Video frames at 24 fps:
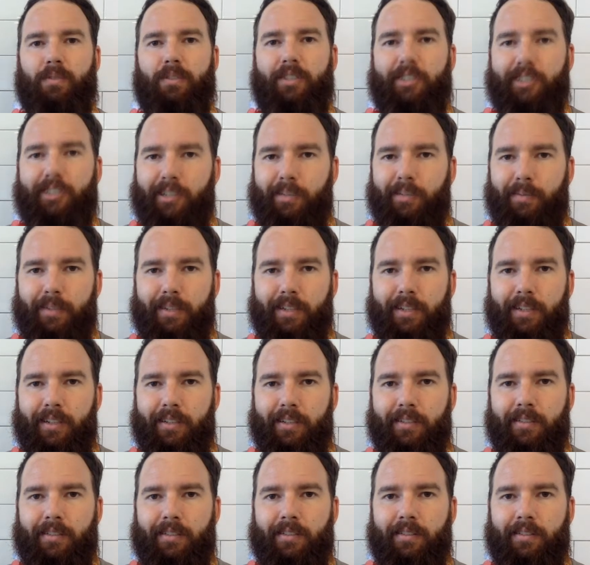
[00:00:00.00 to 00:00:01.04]
worship, it
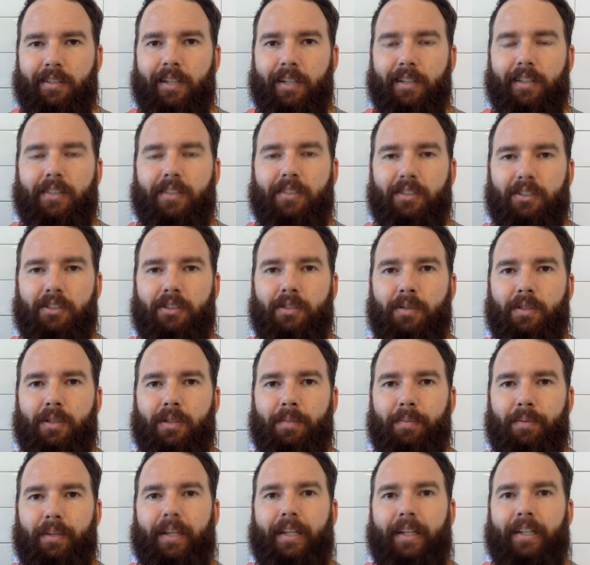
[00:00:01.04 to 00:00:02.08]
is nothing to do with
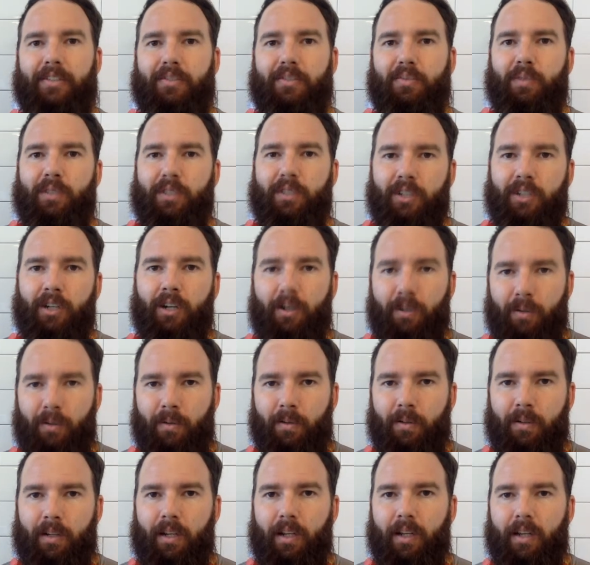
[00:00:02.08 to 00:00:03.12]
a place we go,
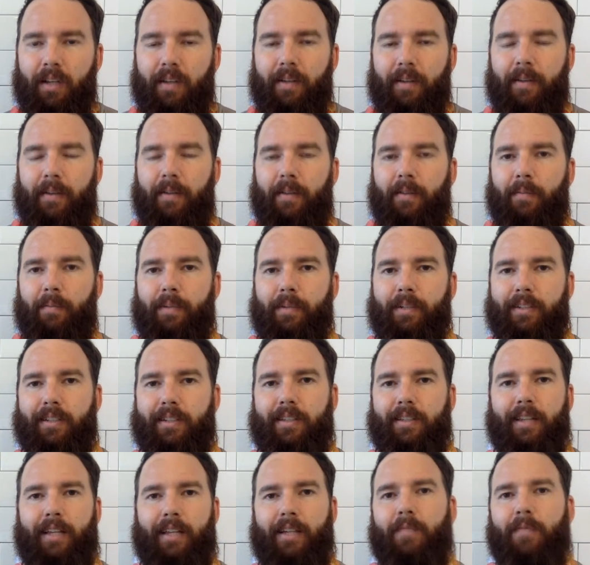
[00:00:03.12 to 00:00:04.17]
but it's a
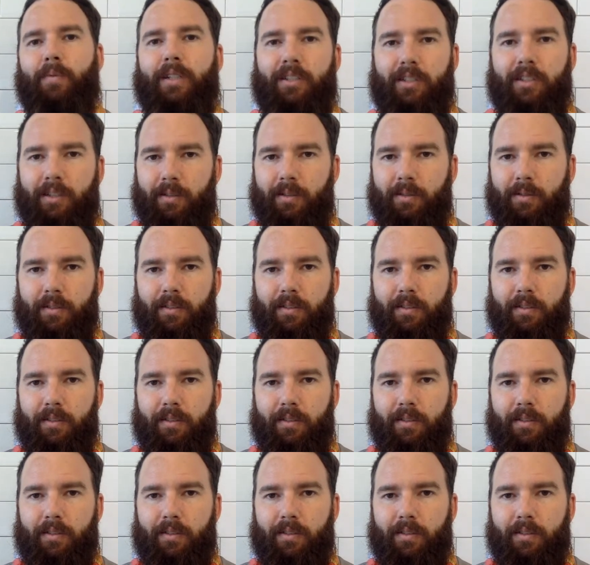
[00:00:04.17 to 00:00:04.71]
thing we do.